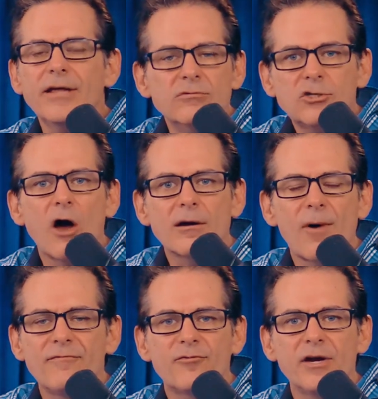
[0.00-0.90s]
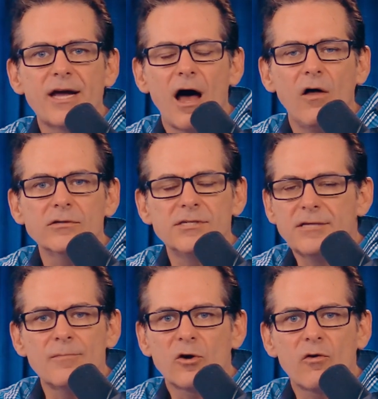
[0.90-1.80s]
They don't talk about free college, the
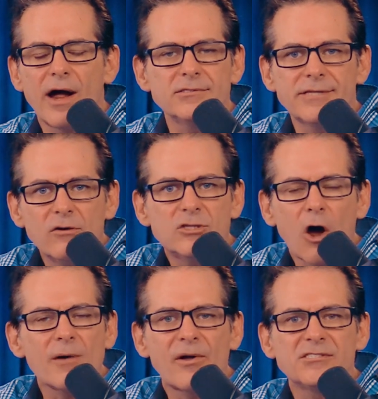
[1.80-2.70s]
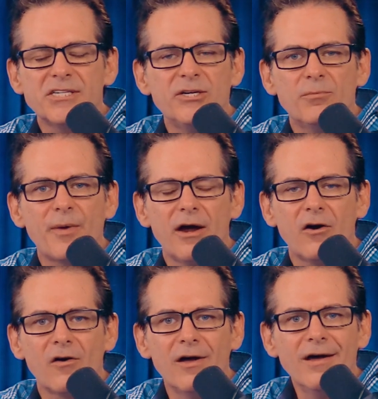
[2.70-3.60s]
Democrats. They don't talk about single
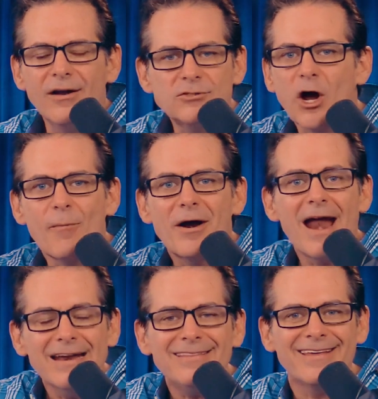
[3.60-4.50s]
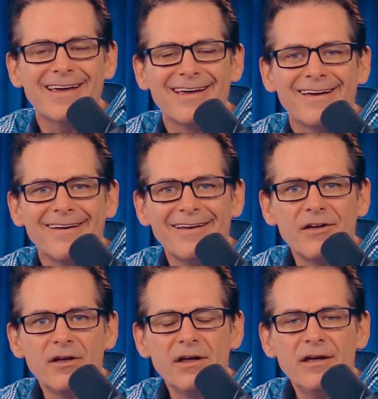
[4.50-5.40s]
payer. They don't talk about anything.
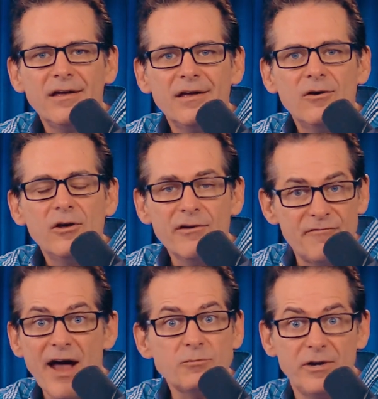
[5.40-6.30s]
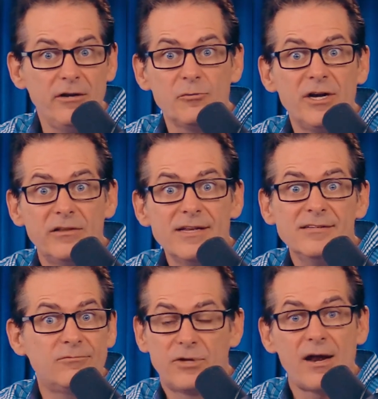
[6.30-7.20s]
In fact, what Hillary
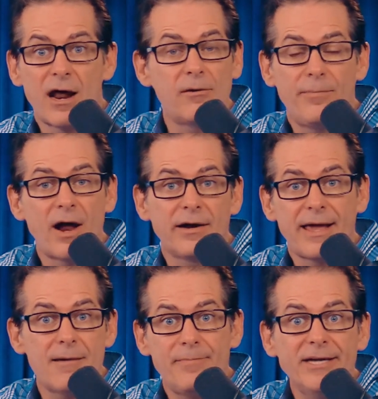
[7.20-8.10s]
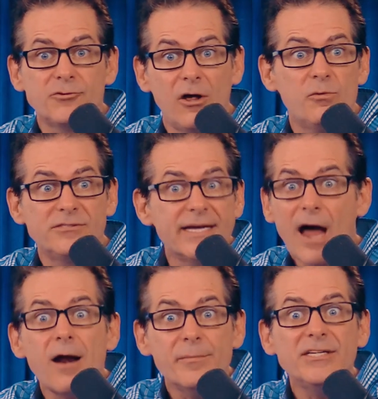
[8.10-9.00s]
Clinton did on her campaign trail was the
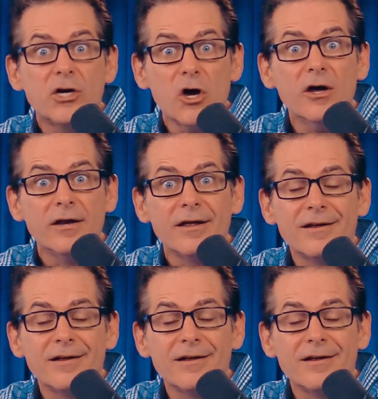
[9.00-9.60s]
economy's good.